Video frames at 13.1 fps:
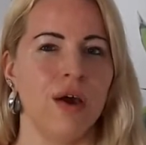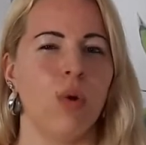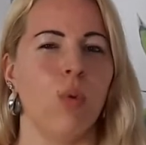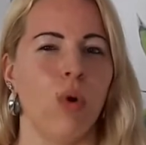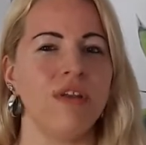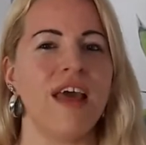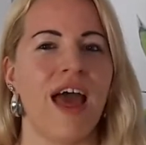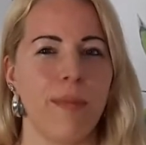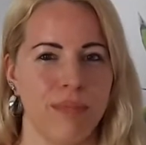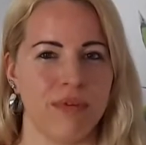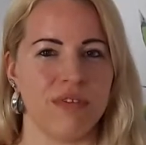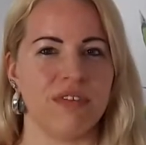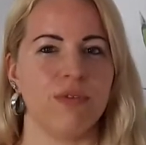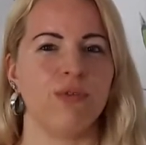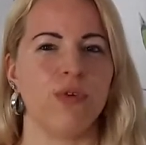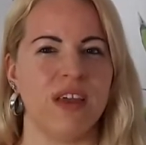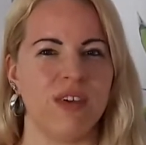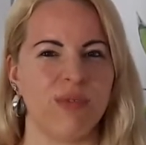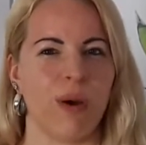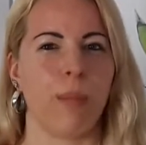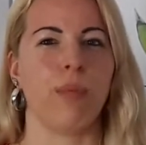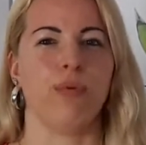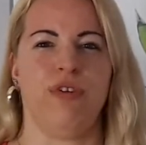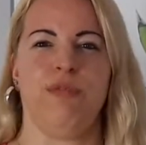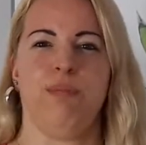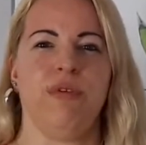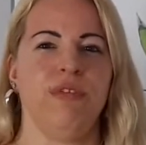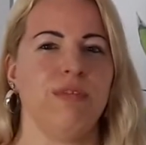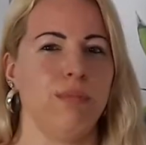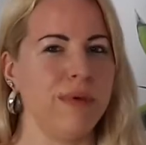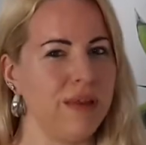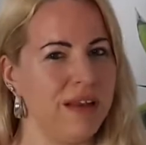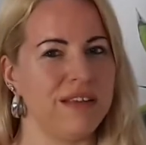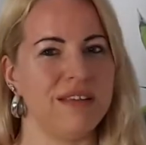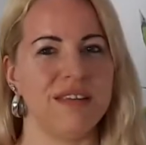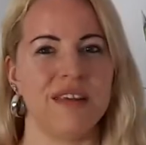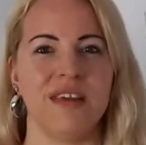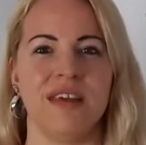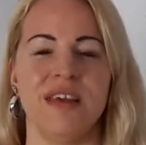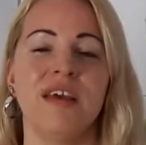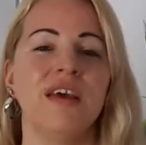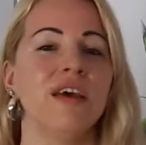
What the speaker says: What happens if we give up responsibility,